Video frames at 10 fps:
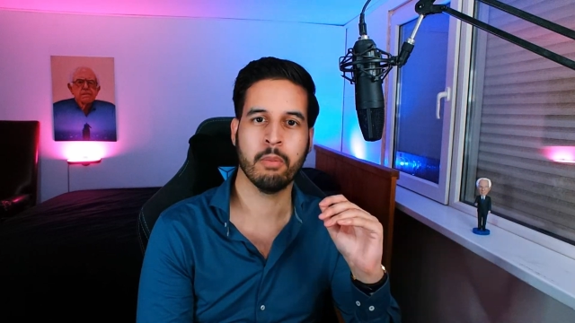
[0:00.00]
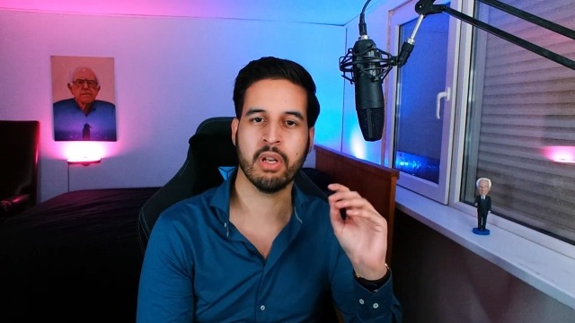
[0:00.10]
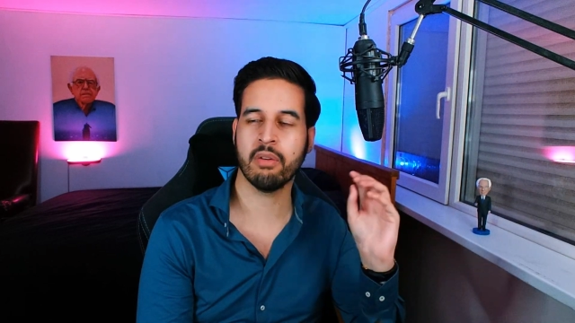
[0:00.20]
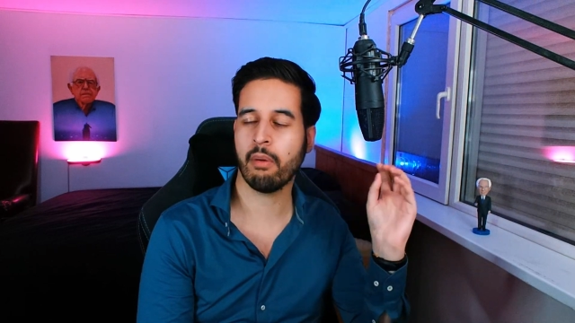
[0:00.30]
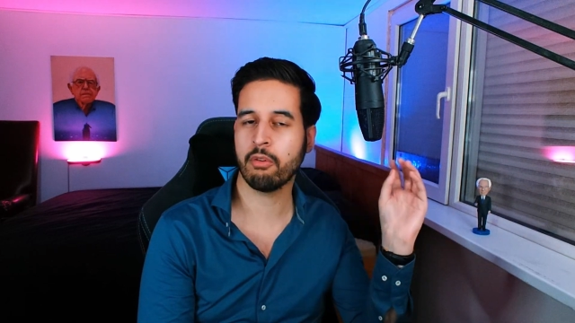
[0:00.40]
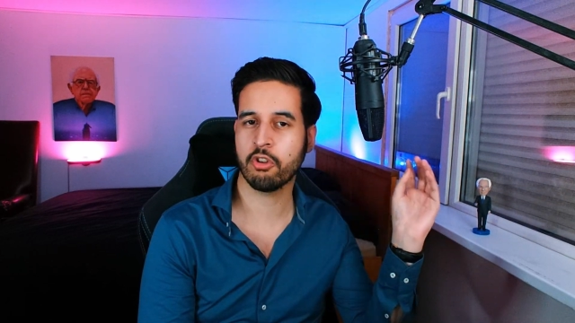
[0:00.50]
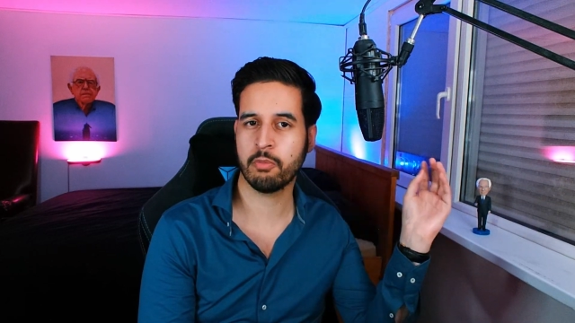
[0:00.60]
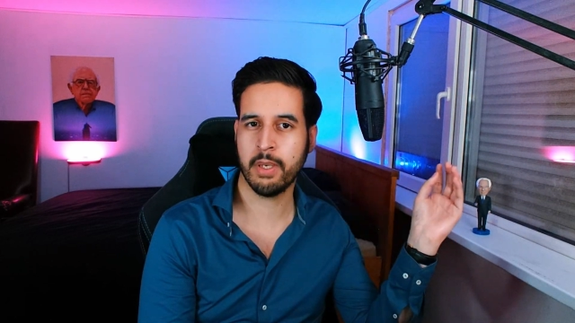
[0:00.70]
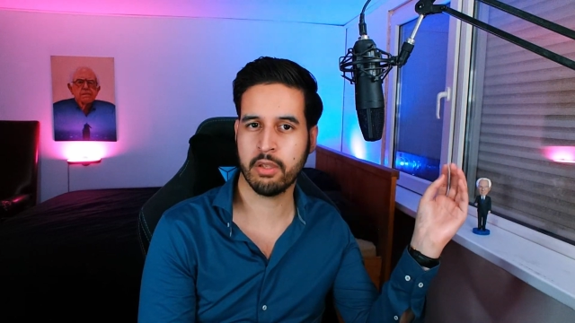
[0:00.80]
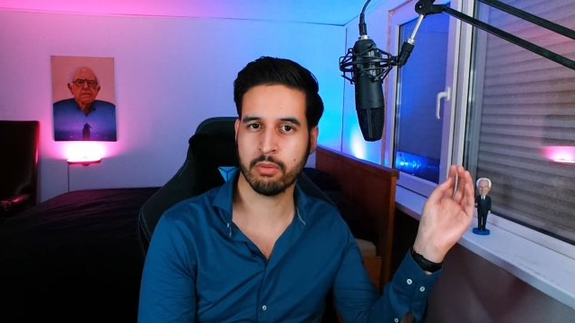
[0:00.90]
But if I were to
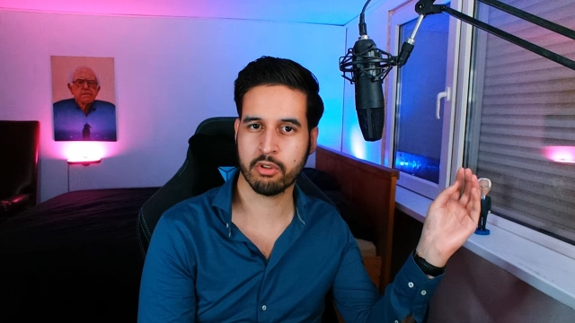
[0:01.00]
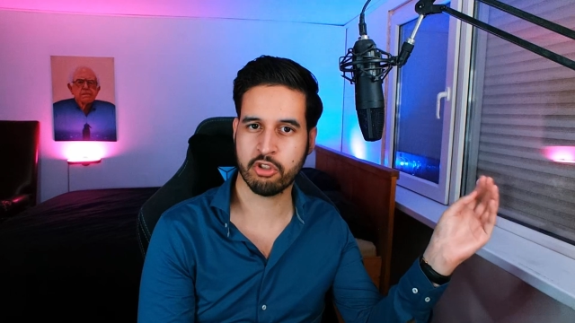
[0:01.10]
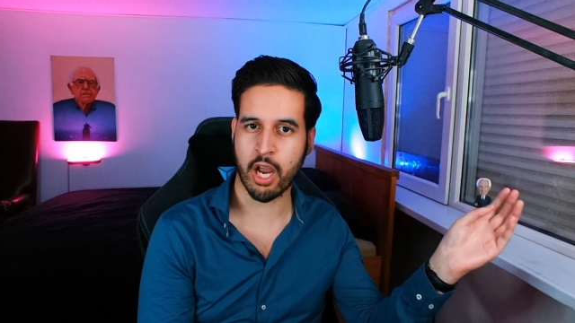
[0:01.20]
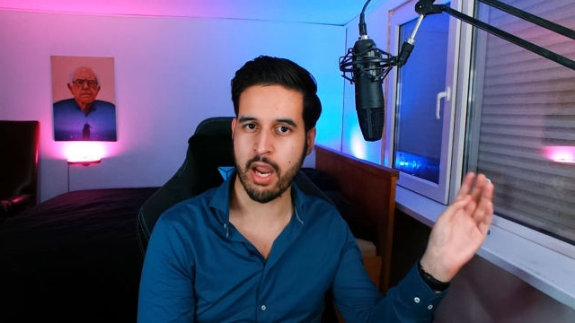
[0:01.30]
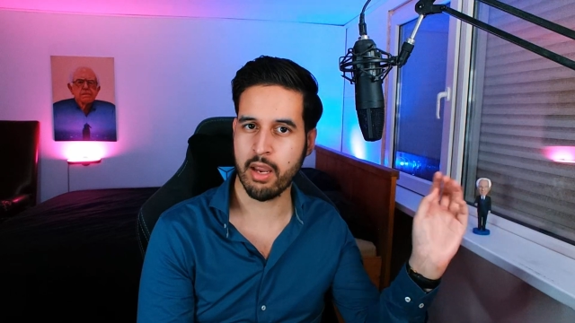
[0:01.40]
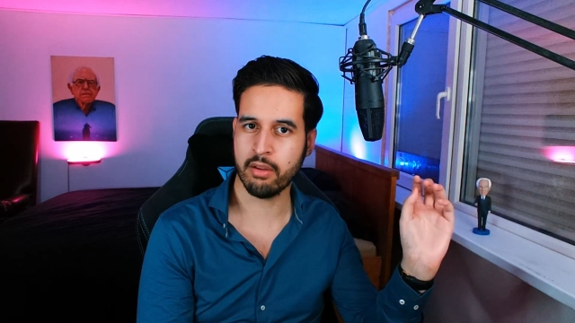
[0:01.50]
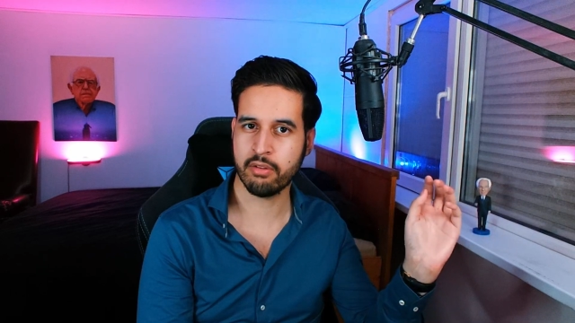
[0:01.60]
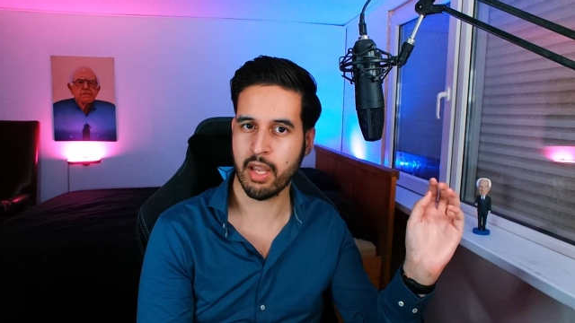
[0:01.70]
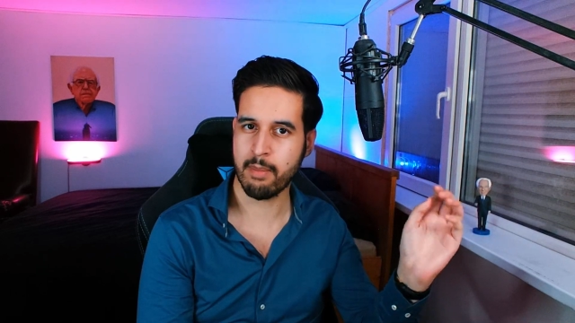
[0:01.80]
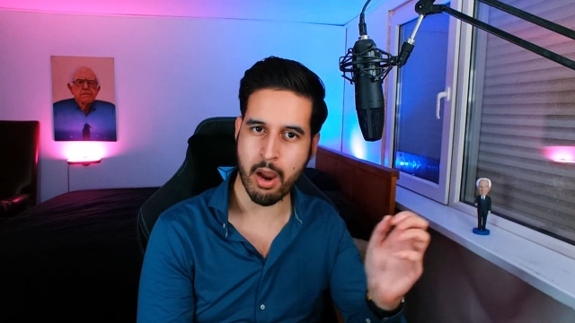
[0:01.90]
speak to a giant,
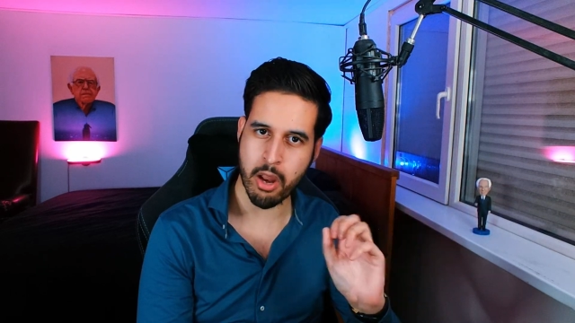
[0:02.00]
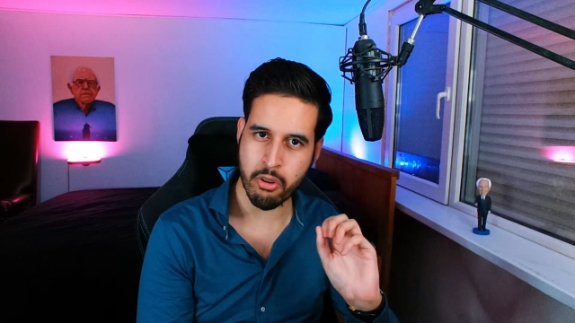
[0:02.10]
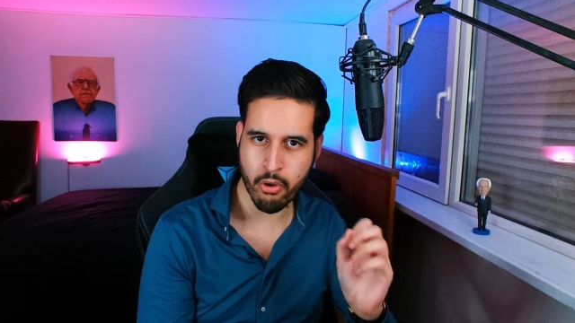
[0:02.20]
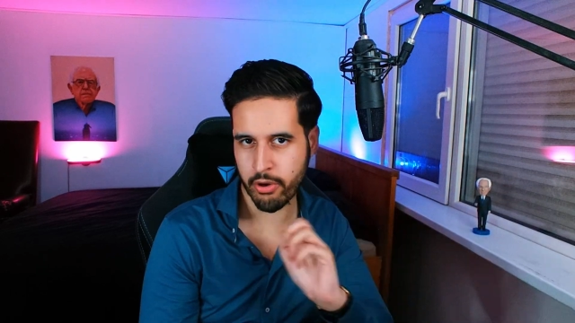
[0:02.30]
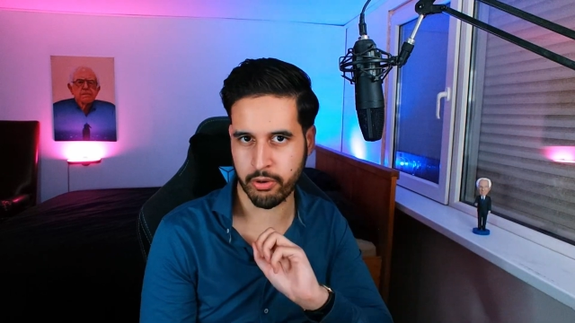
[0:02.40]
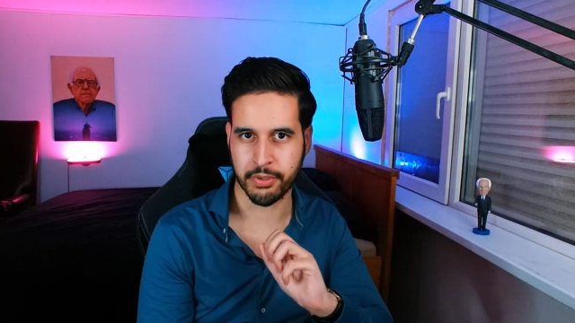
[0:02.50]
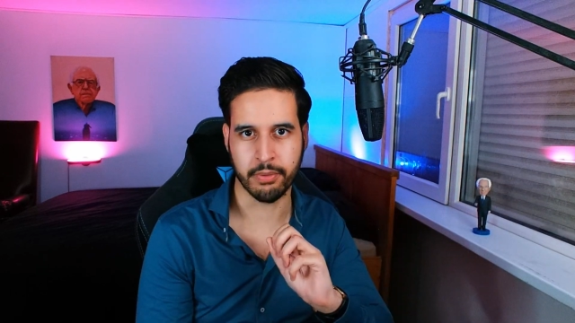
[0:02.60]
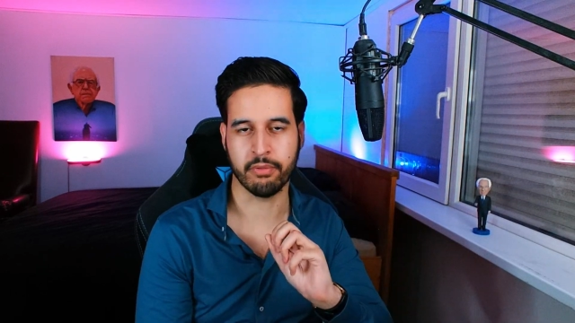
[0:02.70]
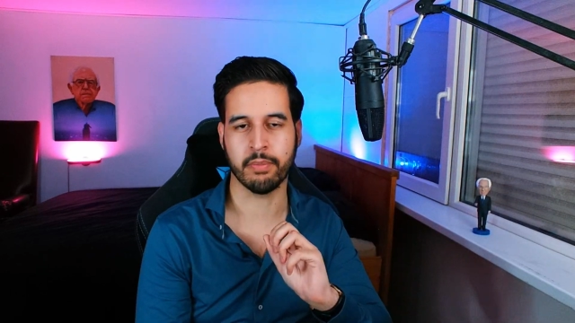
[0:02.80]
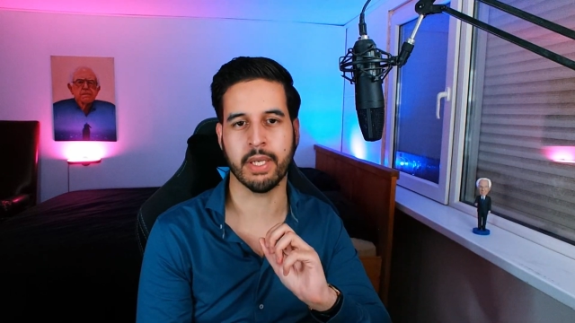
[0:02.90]
they might not agree
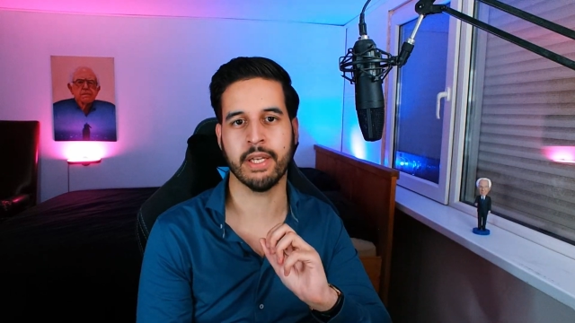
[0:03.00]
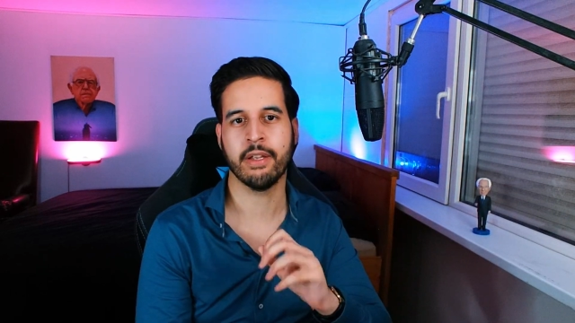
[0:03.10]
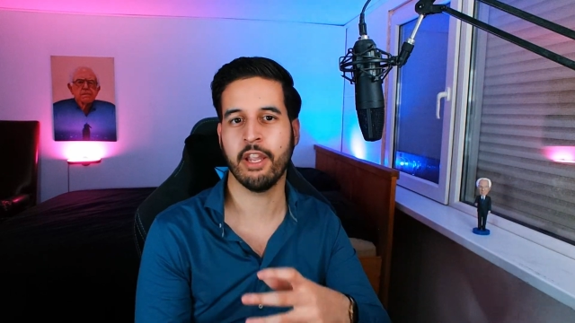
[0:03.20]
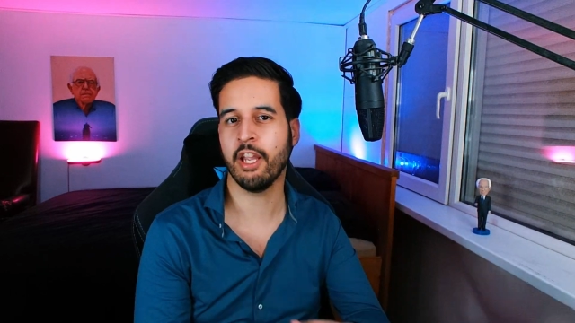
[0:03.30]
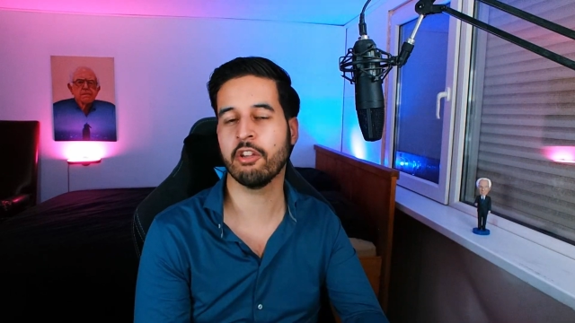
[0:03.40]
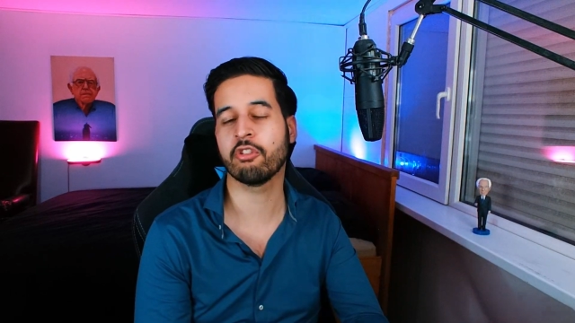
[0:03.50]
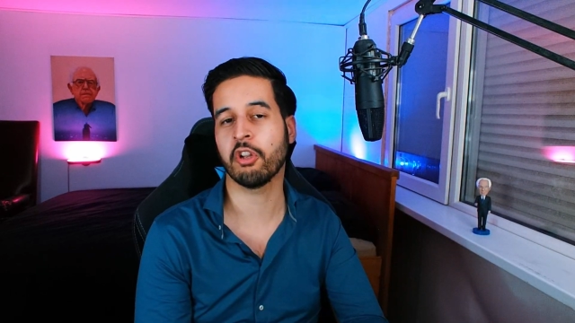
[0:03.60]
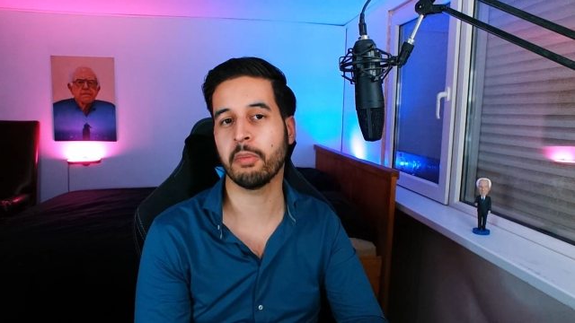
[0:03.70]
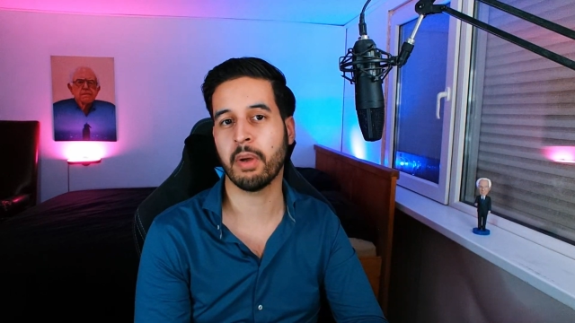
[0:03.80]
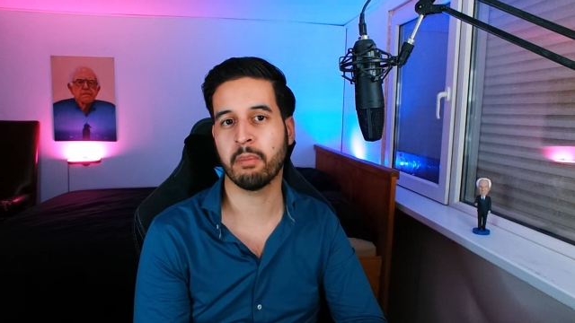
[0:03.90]
with me. It's
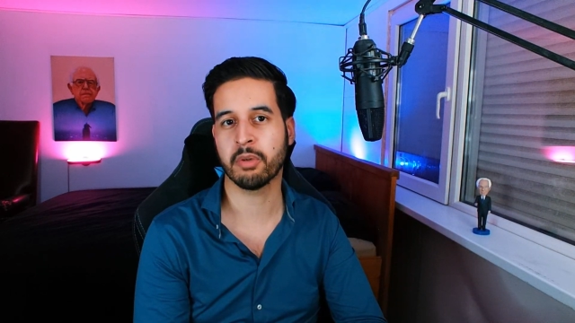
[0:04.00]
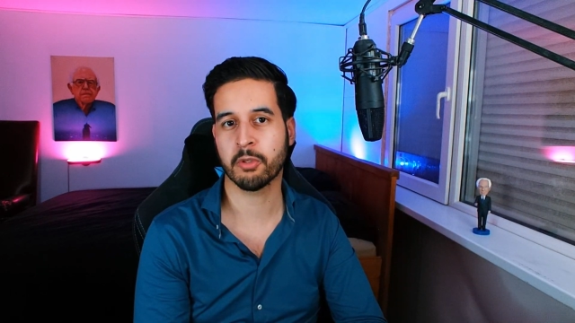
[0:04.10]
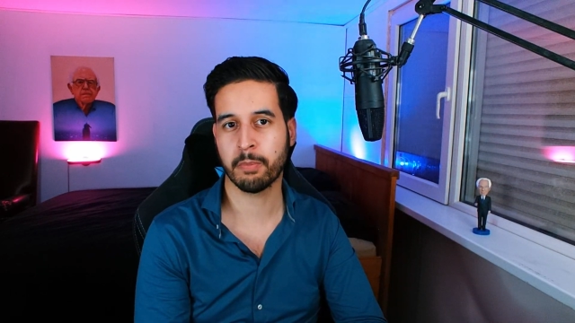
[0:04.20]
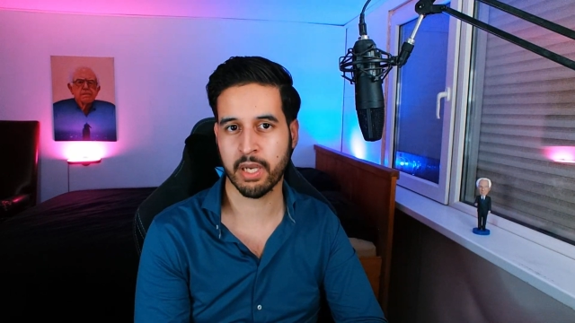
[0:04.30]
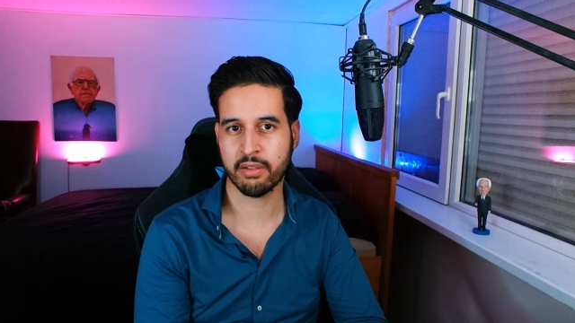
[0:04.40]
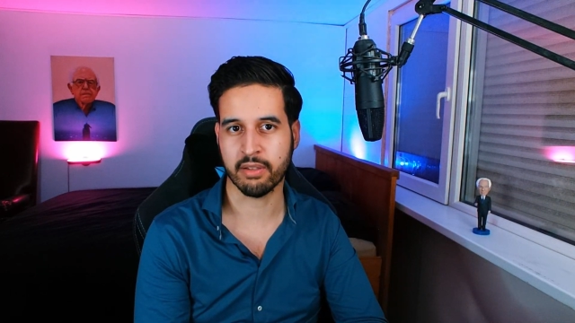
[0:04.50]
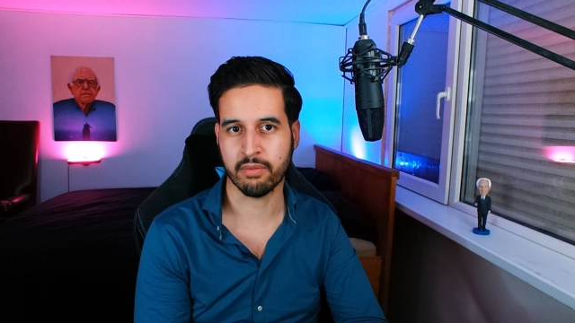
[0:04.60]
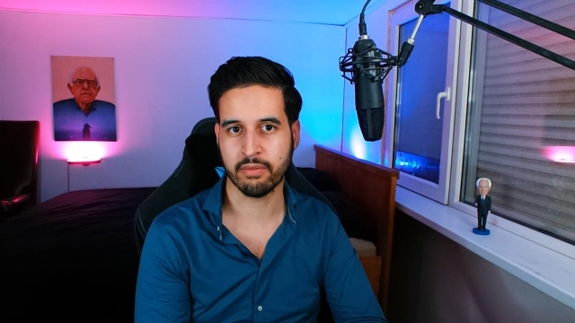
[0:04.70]
all about perspective.